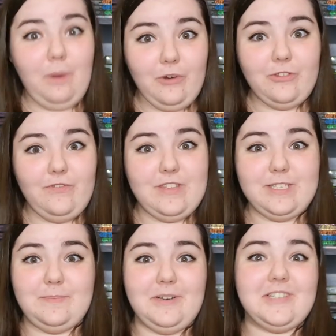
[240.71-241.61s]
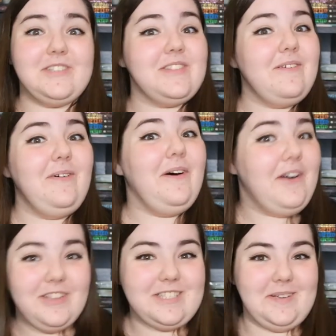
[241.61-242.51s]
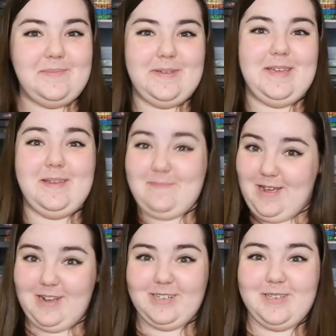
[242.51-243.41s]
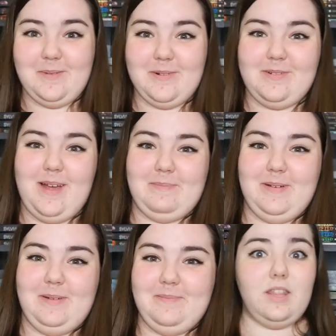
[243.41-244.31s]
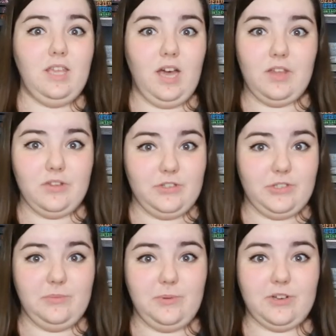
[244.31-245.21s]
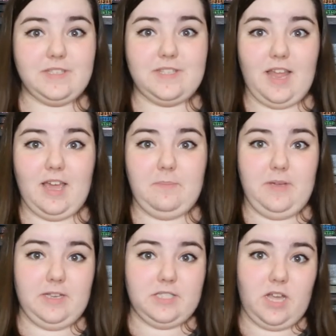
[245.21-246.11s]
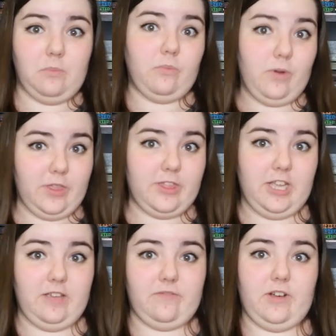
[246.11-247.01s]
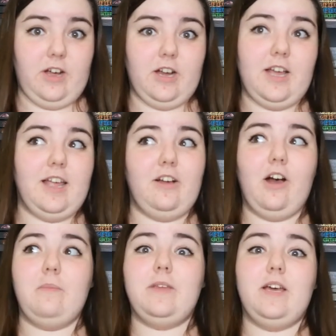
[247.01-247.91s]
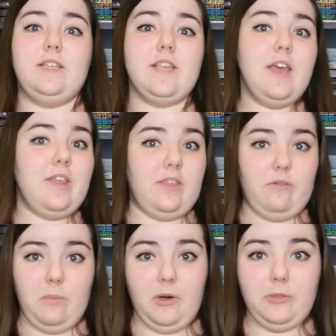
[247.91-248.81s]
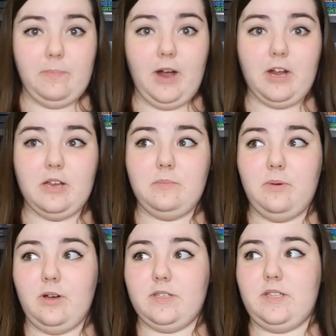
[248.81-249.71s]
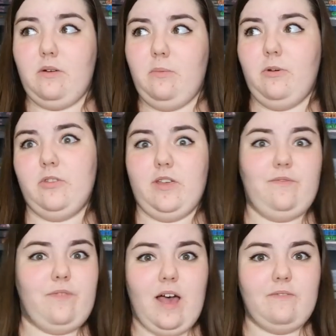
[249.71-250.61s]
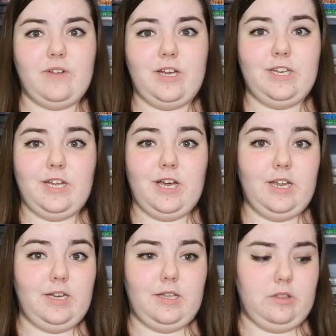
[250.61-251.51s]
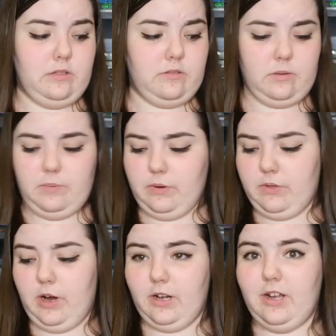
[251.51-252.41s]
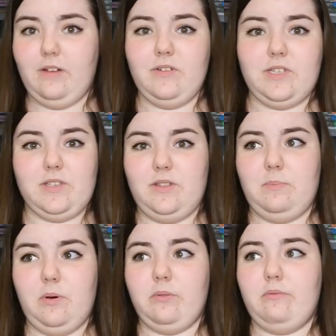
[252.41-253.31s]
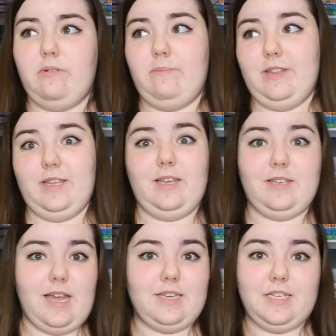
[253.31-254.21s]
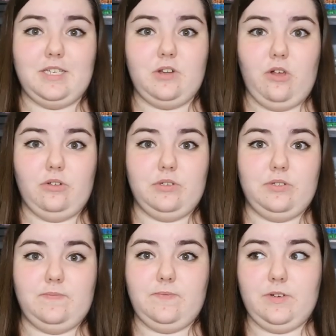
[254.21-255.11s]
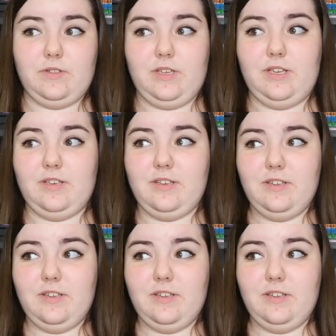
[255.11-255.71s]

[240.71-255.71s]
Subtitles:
both of these books, so they will also be in my October wrap-up. The other 2 books that I picked up with the gift card, I got because they were both bargain books. They were both like $5.99, and they're both hardcover, so they both would have been like $19 for like